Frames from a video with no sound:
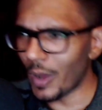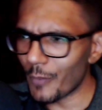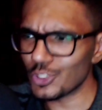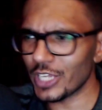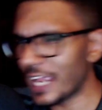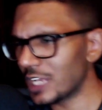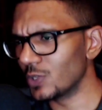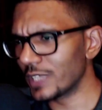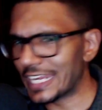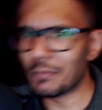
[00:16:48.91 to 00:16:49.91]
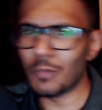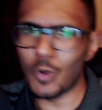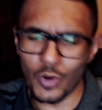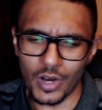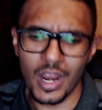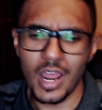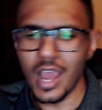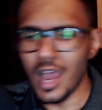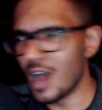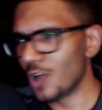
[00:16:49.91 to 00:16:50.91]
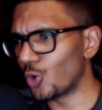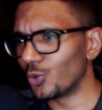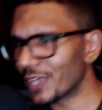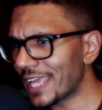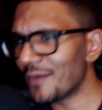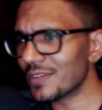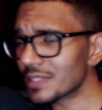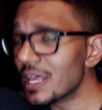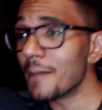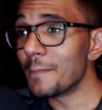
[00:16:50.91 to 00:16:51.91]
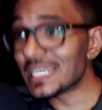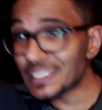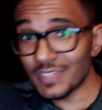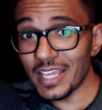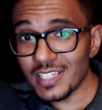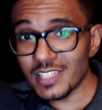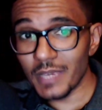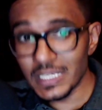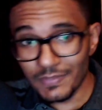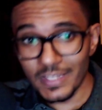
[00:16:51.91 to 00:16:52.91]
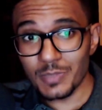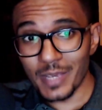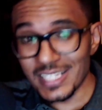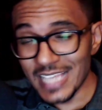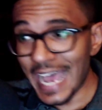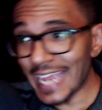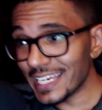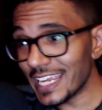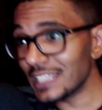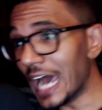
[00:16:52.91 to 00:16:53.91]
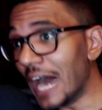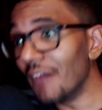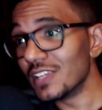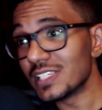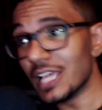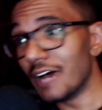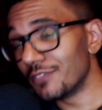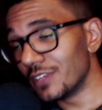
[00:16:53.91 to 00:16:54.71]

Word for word: Why would you hate on getting more uh, corner carries because of this? Because of this? Because I need other stuff.